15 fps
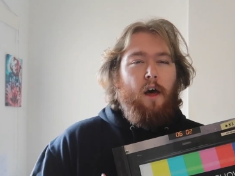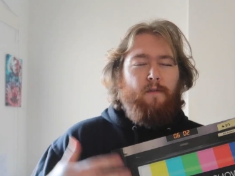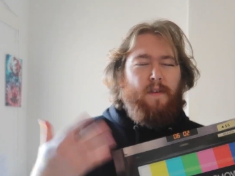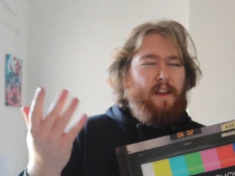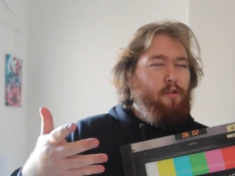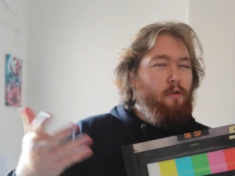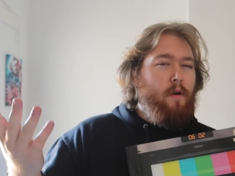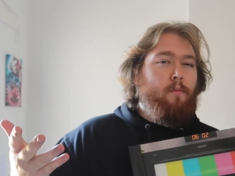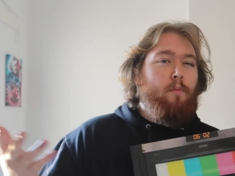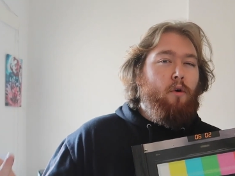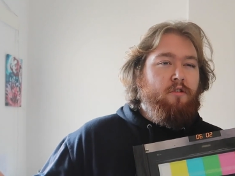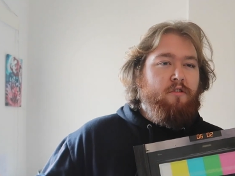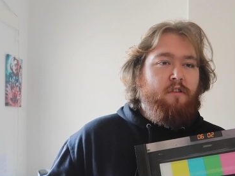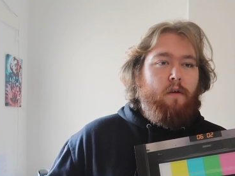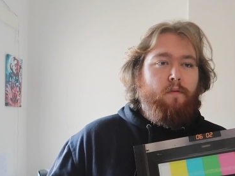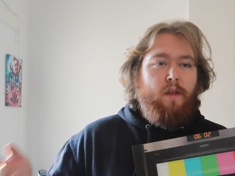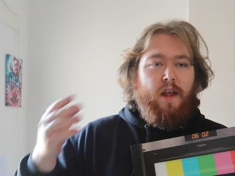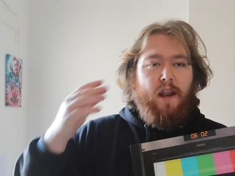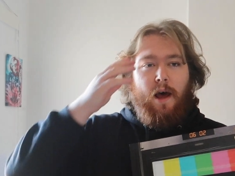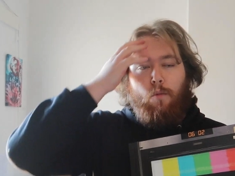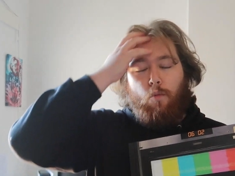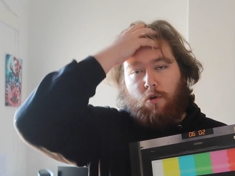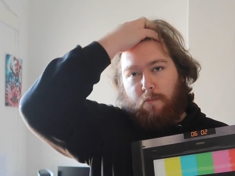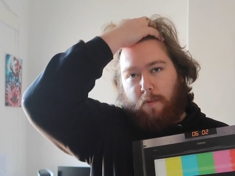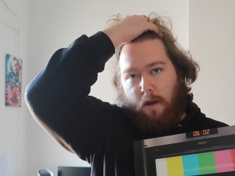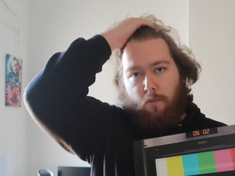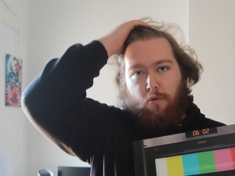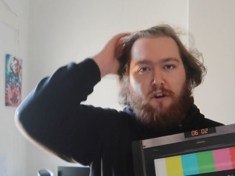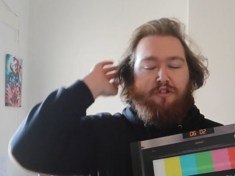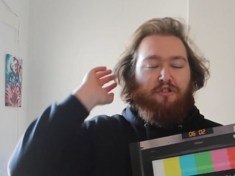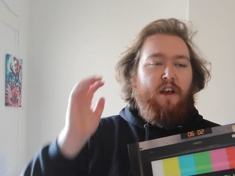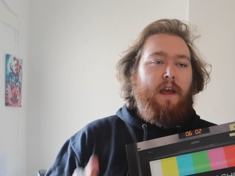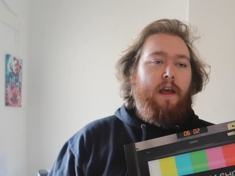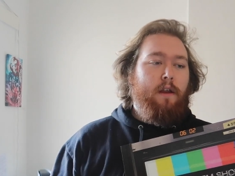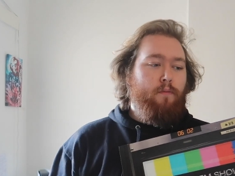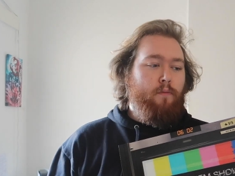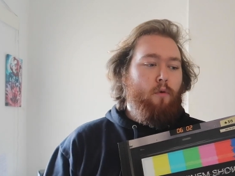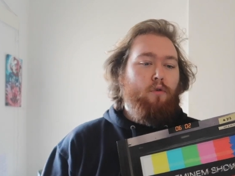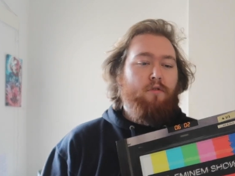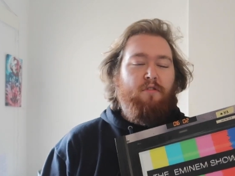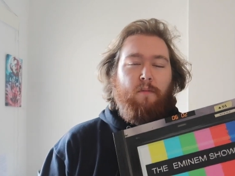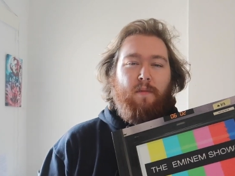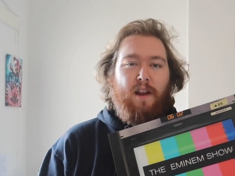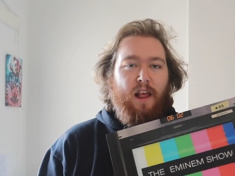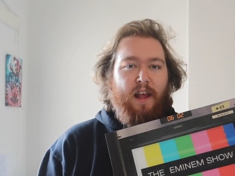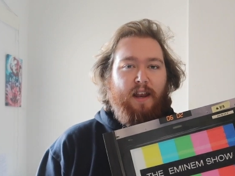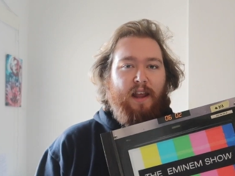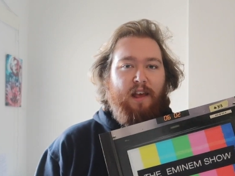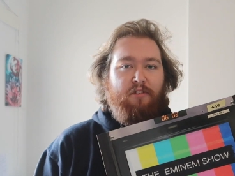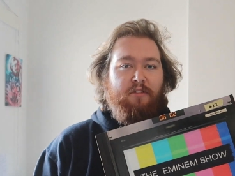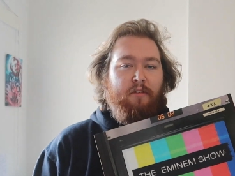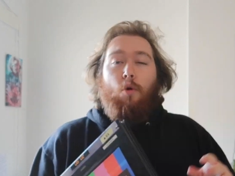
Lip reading: I think doing more stuff like that would be appreciated for something like this.